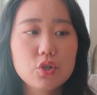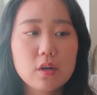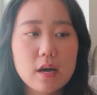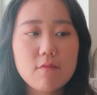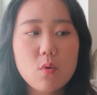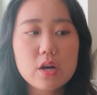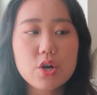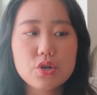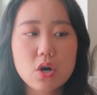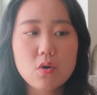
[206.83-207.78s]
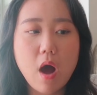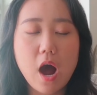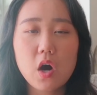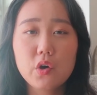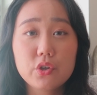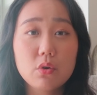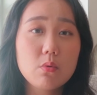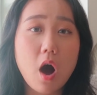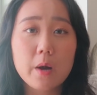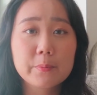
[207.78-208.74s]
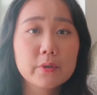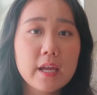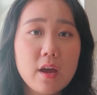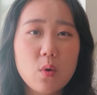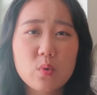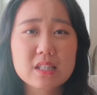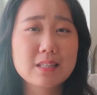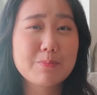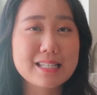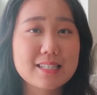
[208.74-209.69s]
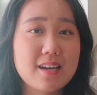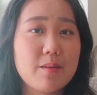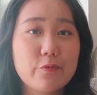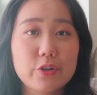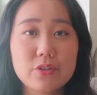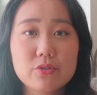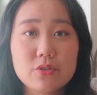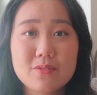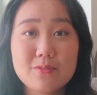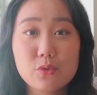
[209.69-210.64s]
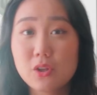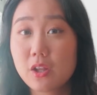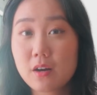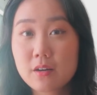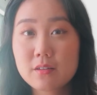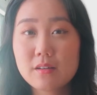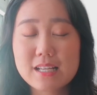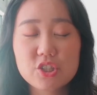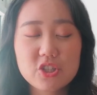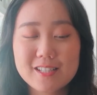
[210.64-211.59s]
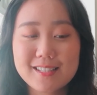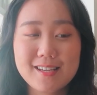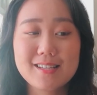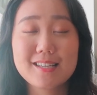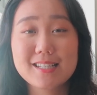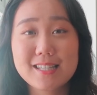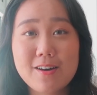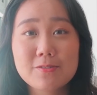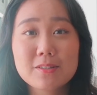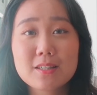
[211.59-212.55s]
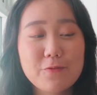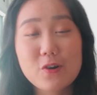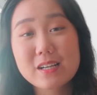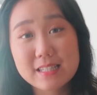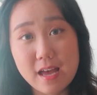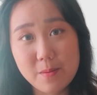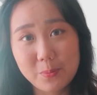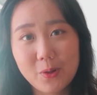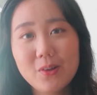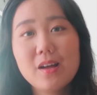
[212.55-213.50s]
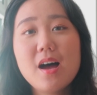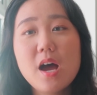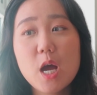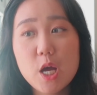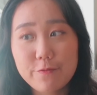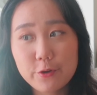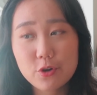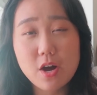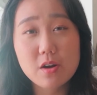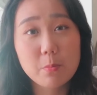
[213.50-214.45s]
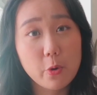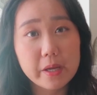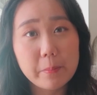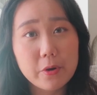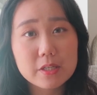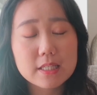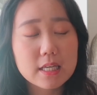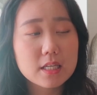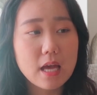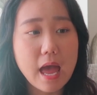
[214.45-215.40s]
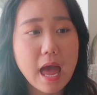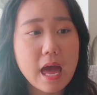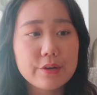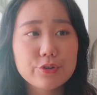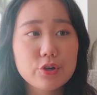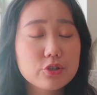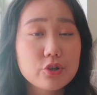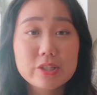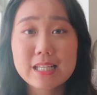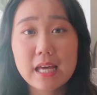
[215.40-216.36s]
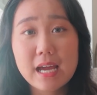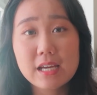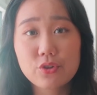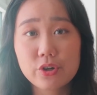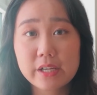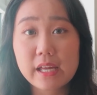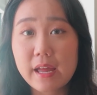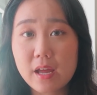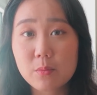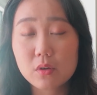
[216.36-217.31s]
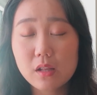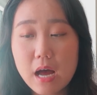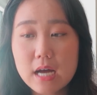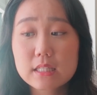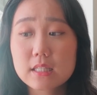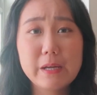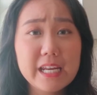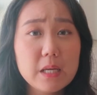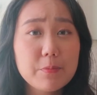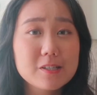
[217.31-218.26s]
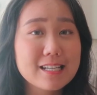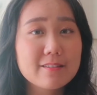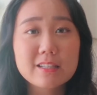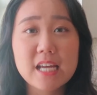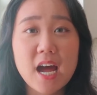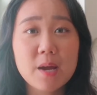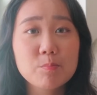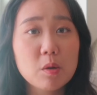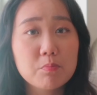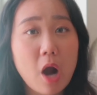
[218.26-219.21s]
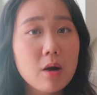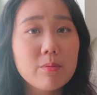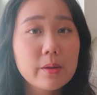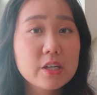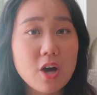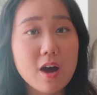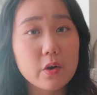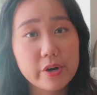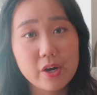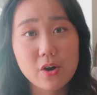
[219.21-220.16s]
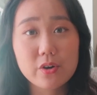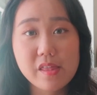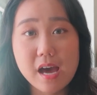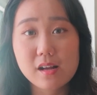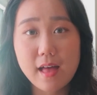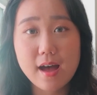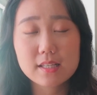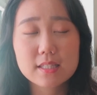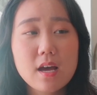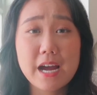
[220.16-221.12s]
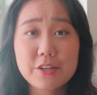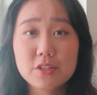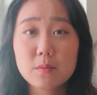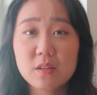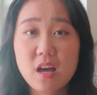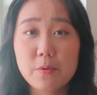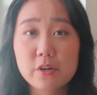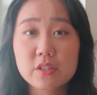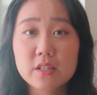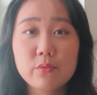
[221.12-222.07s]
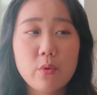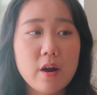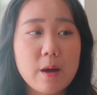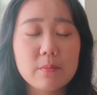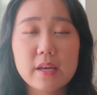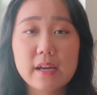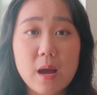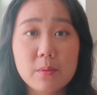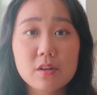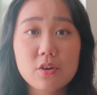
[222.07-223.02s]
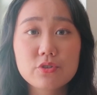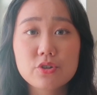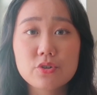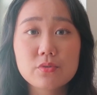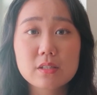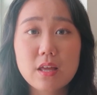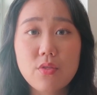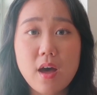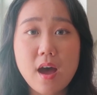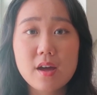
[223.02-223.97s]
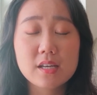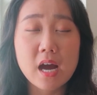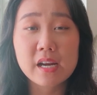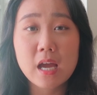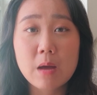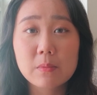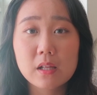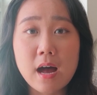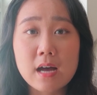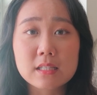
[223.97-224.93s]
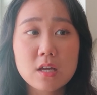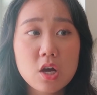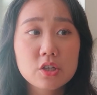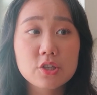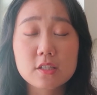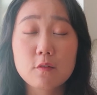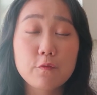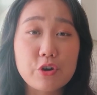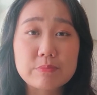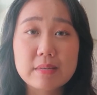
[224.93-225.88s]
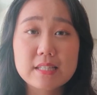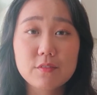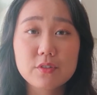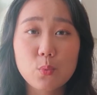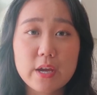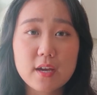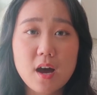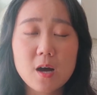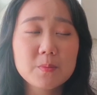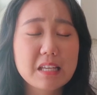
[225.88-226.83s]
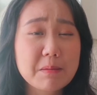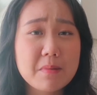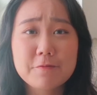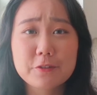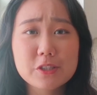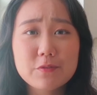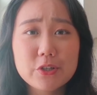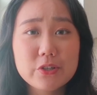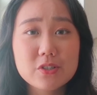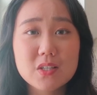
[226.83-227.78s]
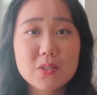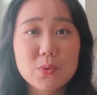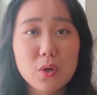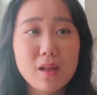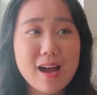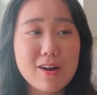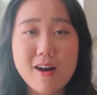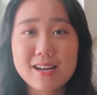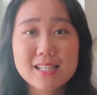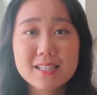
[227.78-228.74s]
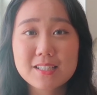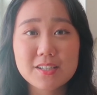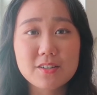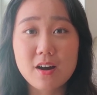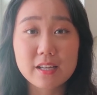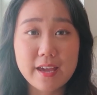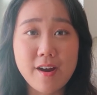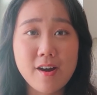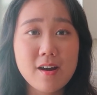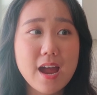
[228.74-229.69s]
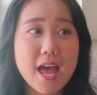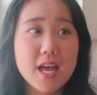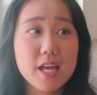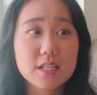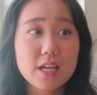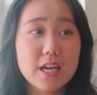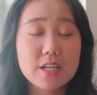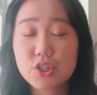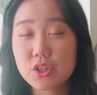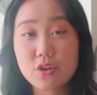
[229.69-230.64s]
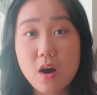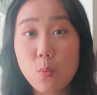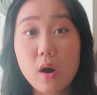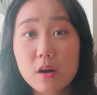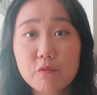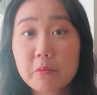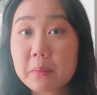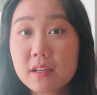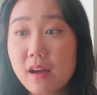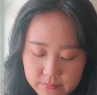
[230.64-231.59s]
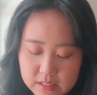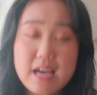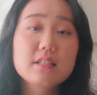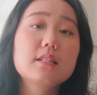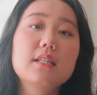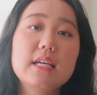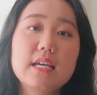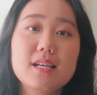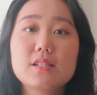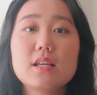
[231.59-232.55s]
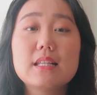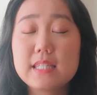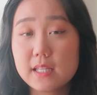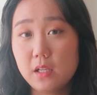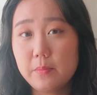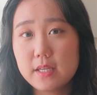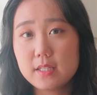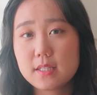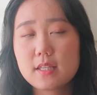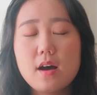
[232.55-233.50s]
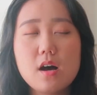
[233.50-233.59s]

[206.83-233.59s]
You kind of want to know how you operate and what's the best time for you to learn, as cheesy as it sounds. For example, if you're not a morning person and you're choosing that 8:30 a.m. class, 80% of the time, you're probably not going to go to that class. I used to be that person where I'm like, I'm gonna go choose that 9 a.m. class just to force myself to wake up. In my first few years of school, I honestly did not care and it did not work for me. Next is syllabus.